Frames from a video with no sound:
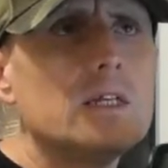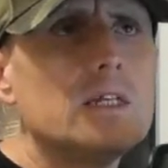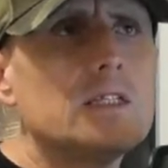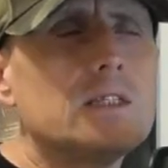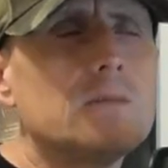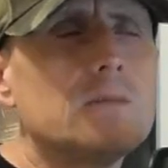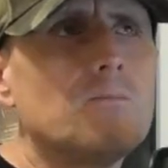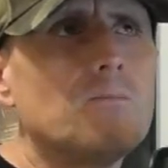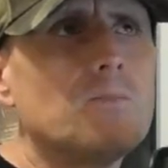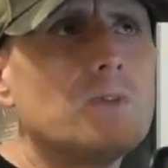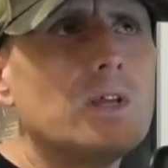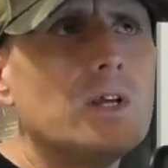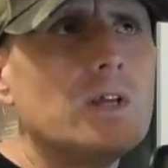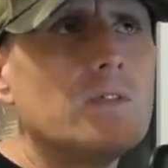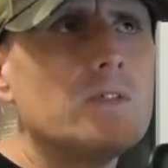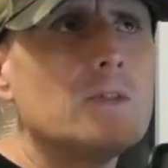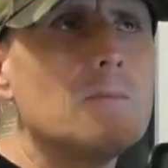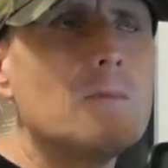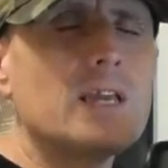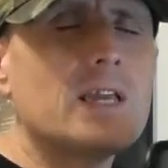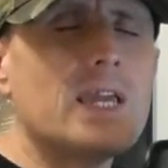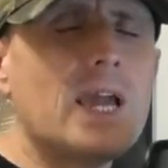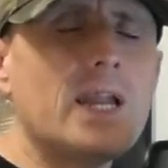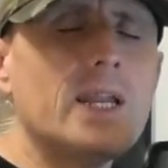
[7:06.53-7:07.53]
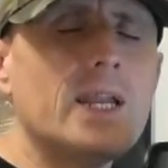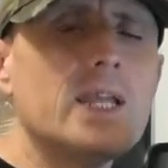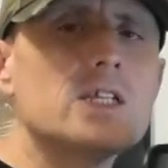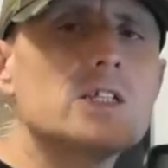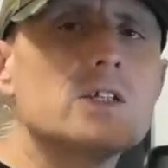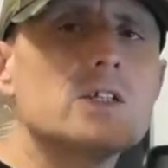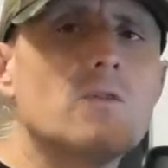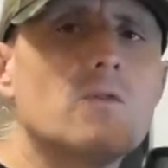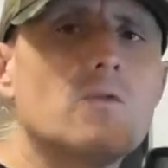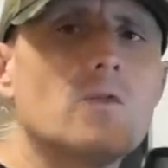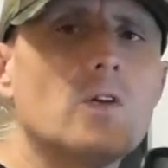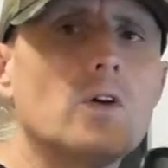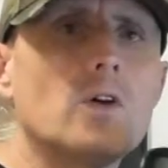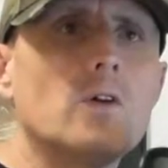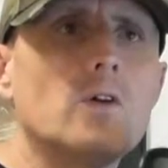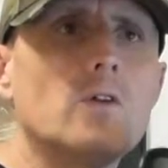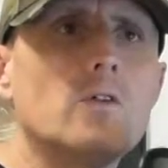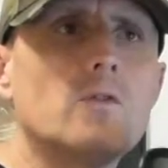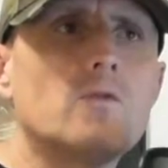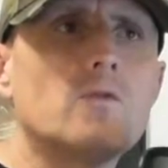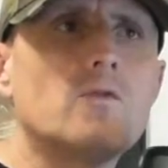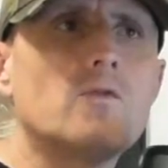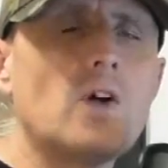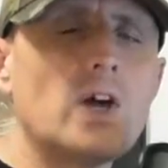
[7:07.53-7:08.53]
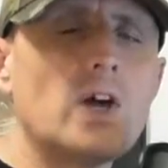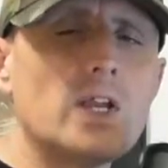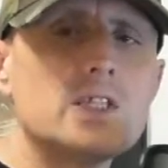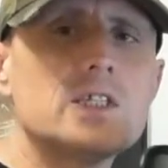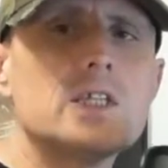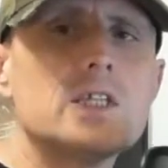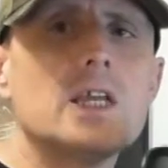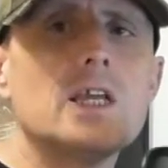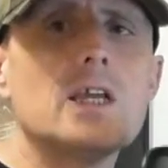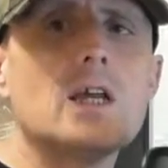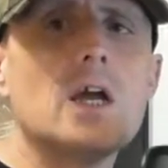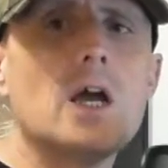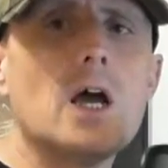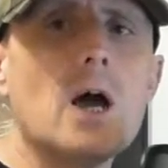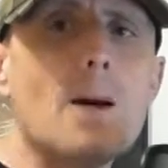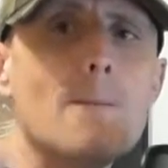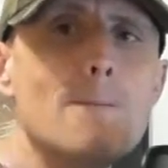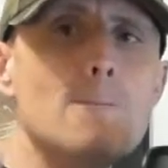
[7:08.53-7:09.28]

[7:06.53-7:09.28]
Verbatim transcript: it the mechanics of of fighting